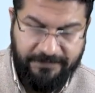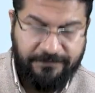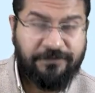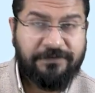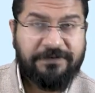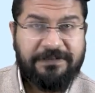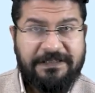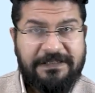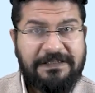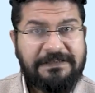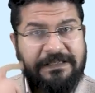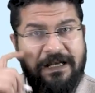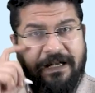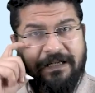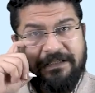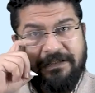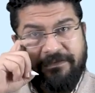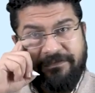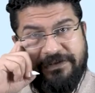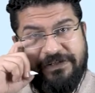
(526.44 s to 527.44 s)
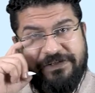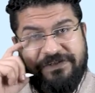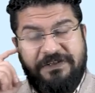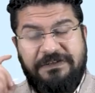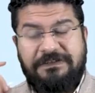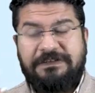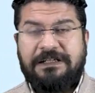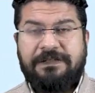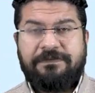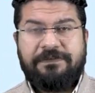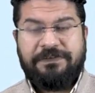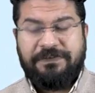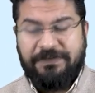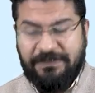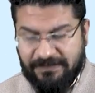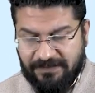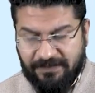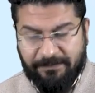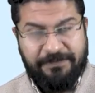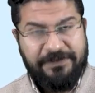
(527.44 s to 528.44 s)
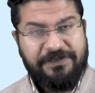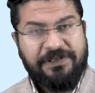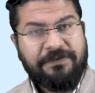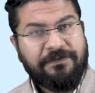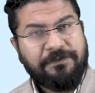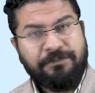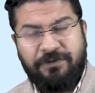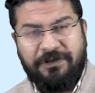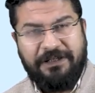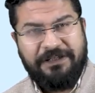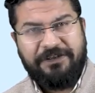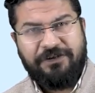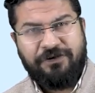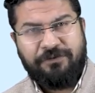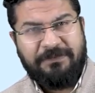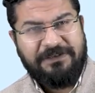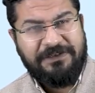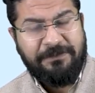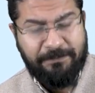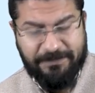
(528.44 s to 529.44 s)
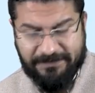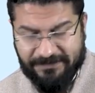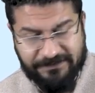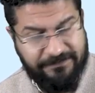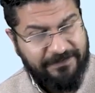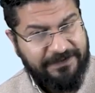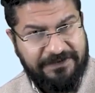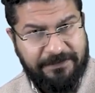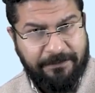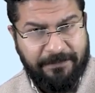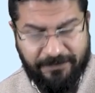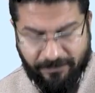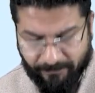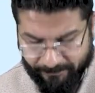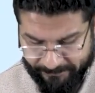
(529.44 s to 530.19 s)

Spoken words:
So these are the features that we see in a patient with prolactinoma. Simple, it's a very simple